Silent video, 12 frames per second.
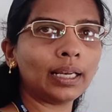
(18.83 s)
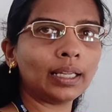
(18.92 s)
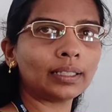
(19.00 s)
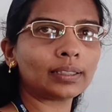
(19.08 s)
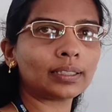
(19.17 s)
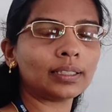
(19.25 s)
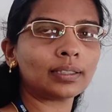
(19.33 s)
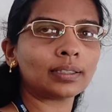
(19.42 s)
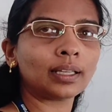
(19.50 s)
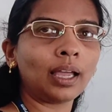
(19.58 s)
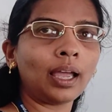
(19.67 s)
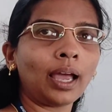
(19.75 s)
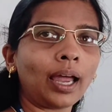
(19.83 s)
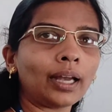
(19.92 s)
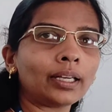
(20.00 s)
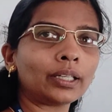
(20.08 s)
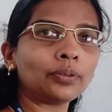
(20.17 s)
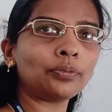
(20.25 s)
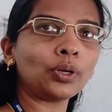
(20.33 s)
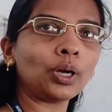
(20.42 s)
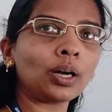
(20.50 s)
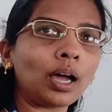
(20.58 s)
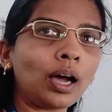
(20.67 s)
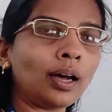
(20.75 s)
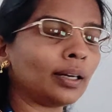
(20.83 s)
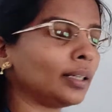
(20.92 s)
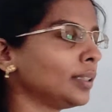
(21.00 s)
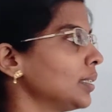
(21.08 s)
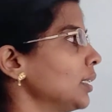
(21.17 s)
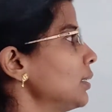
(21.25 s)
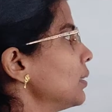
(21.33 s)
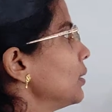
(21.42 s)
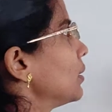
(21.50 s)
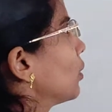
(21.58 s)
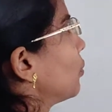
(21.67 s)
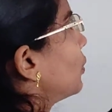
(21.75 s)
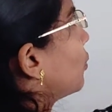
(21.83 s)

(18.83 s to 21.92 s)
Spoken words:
LHS and if your RHS is of